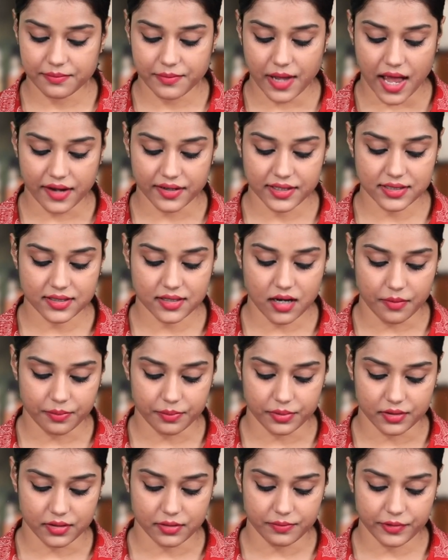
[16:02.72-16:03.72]
a married
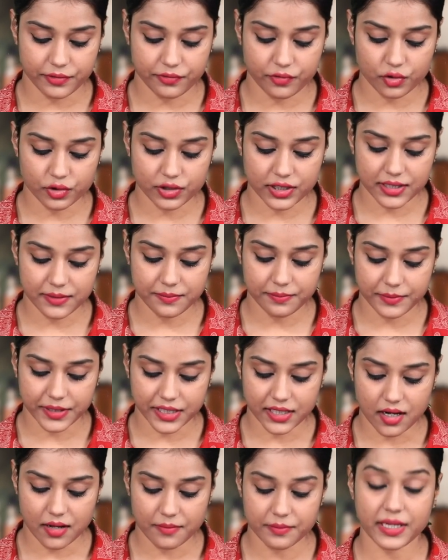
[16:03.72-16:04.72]
couple before they
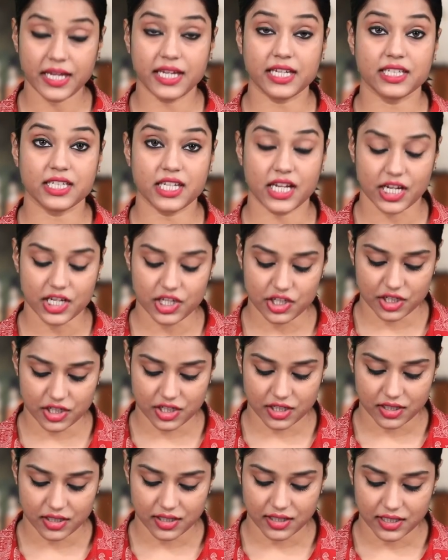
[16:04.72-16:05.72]
become
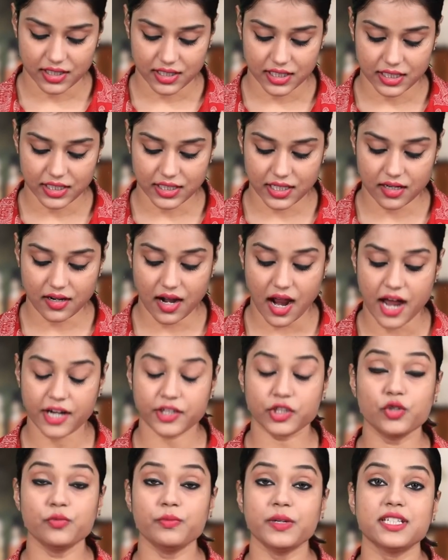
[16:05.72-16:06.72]
engaged. They are
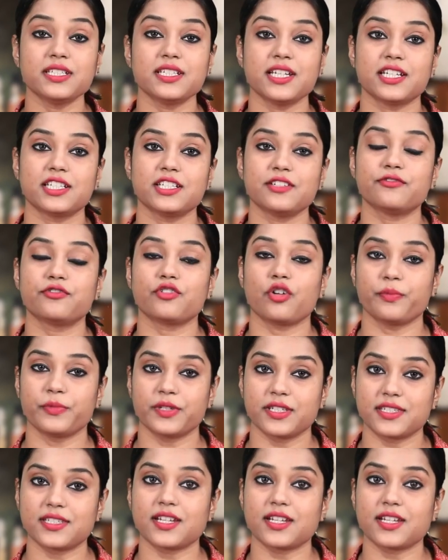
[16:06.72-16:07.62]
argumentative from the